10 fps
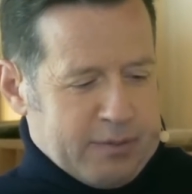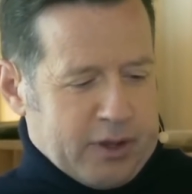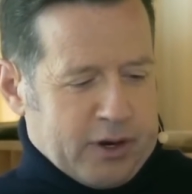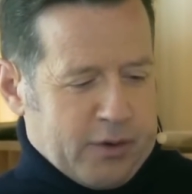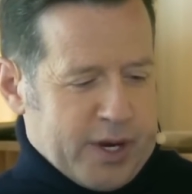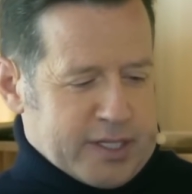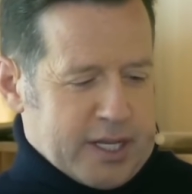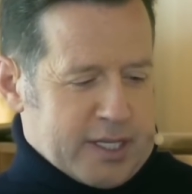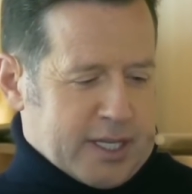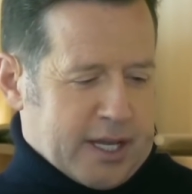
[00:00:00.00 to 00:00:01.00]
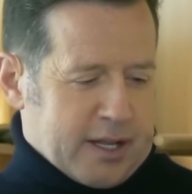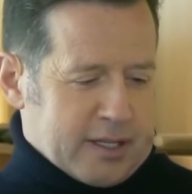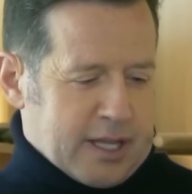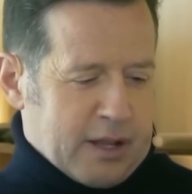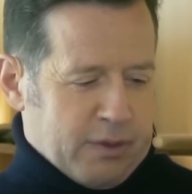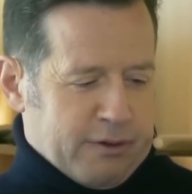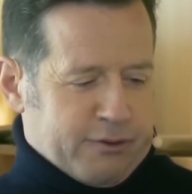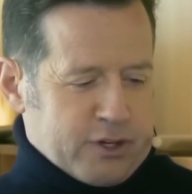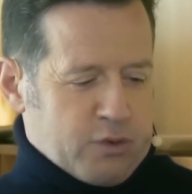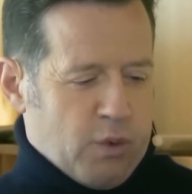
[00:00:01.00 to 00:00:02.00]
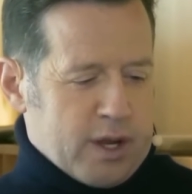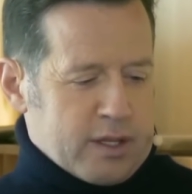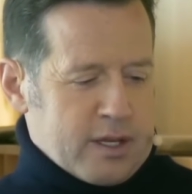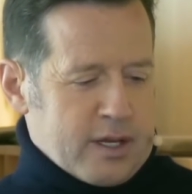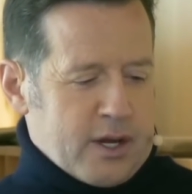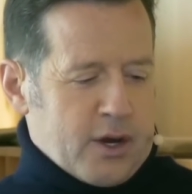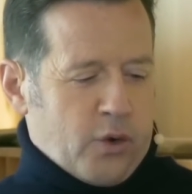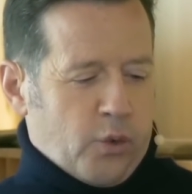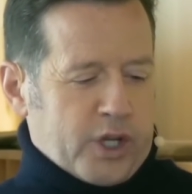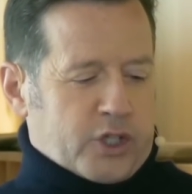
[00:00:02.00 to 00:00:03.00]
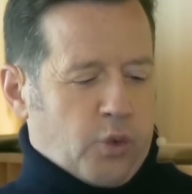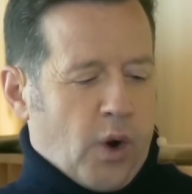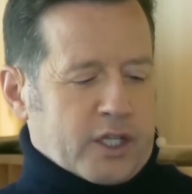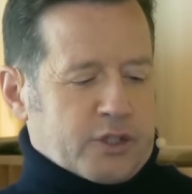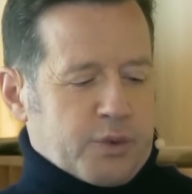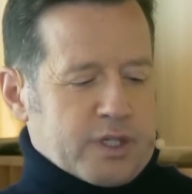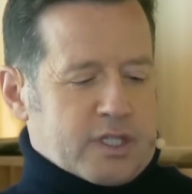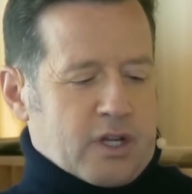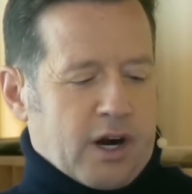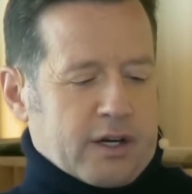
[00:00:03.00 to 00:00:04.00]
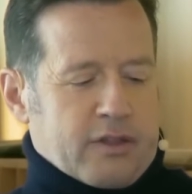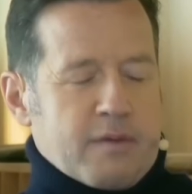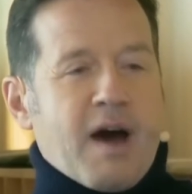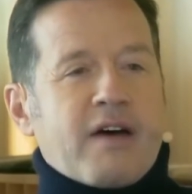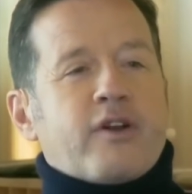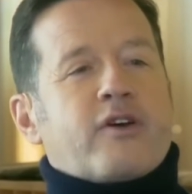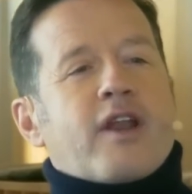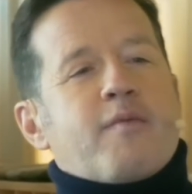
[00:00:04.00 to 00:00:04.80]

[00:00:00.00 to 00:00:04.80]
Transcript: I'm not going to waste any second and start with the first one. Which watch will start the Marvel